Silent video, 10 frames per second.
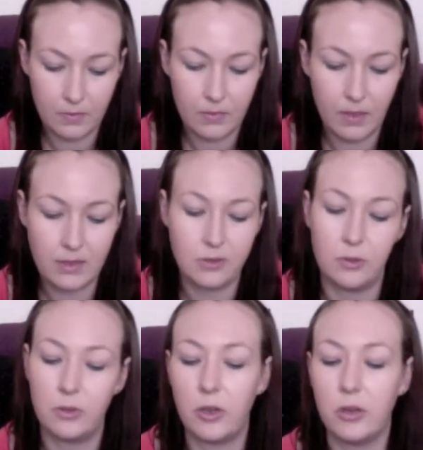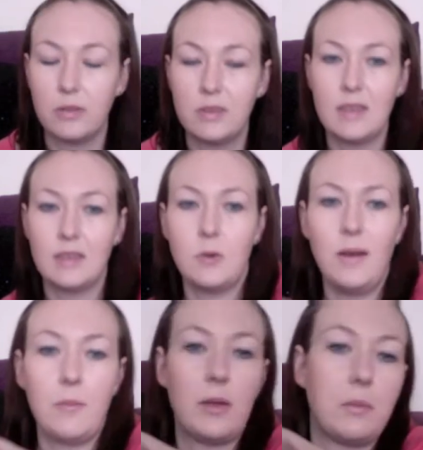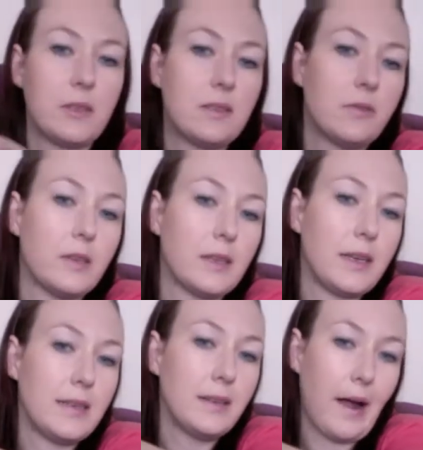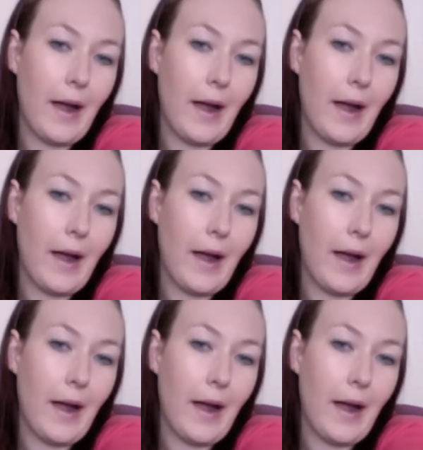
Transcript: As you all know, see, it's quite pigmented really.